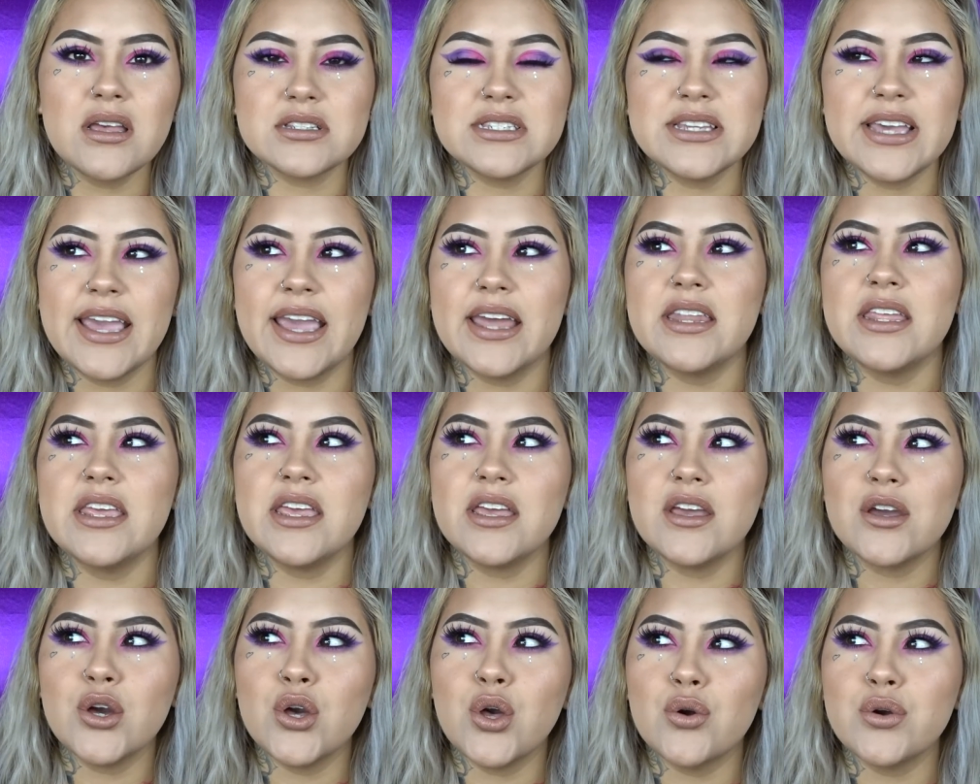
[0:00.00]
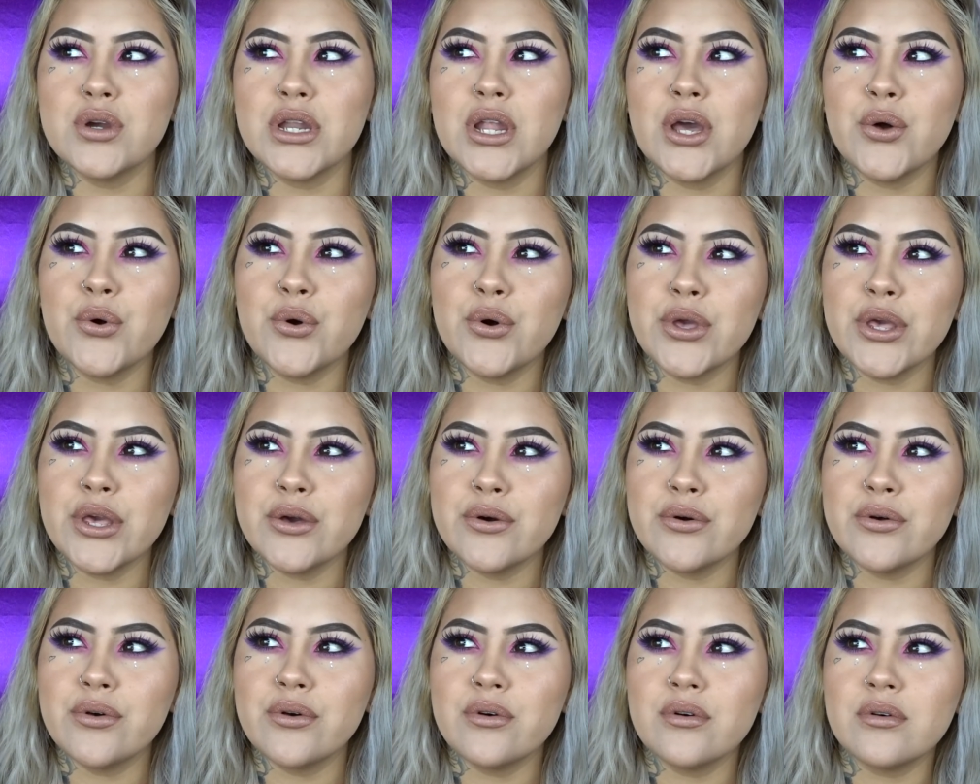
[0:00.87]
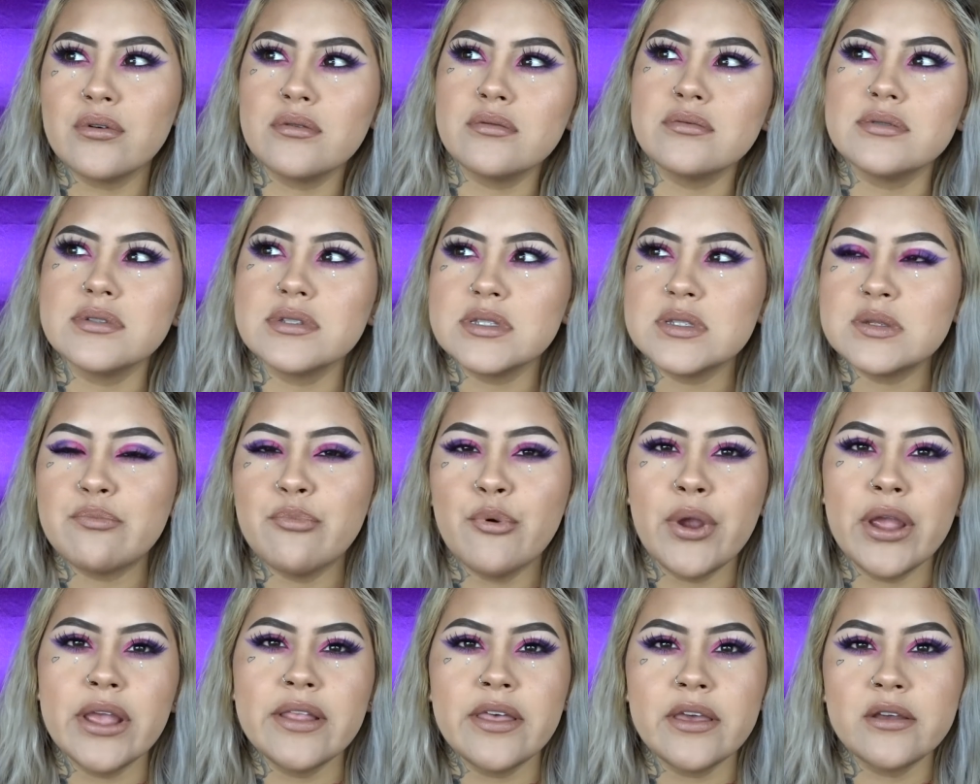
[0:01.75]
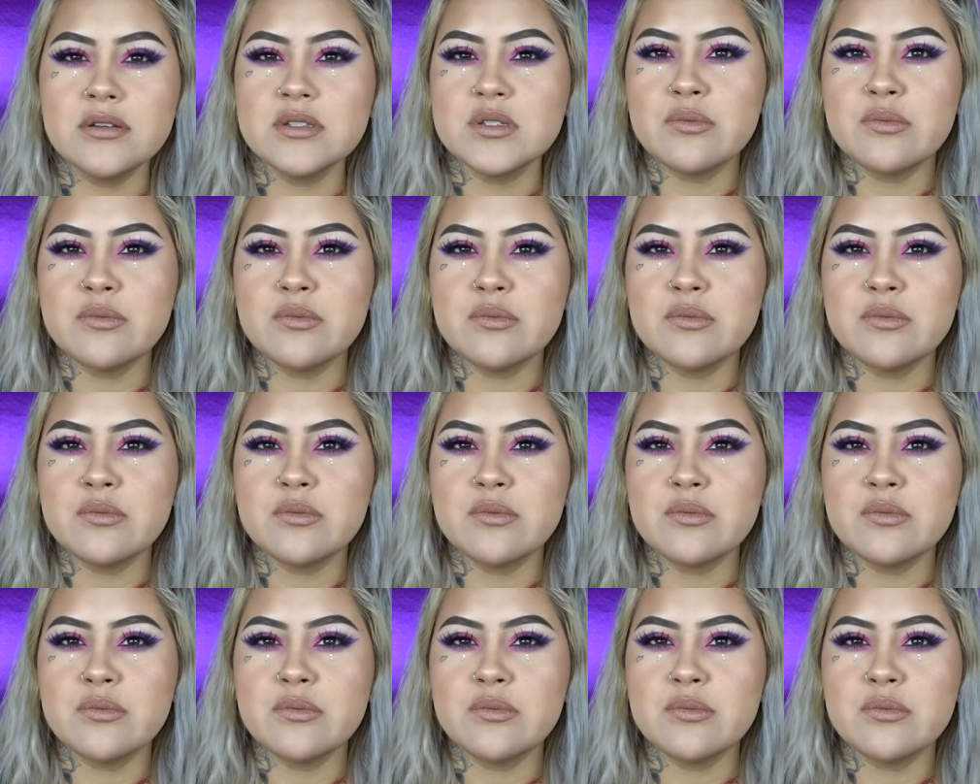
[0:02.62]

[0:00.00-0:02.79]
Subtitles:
tanning coconut oil spray that you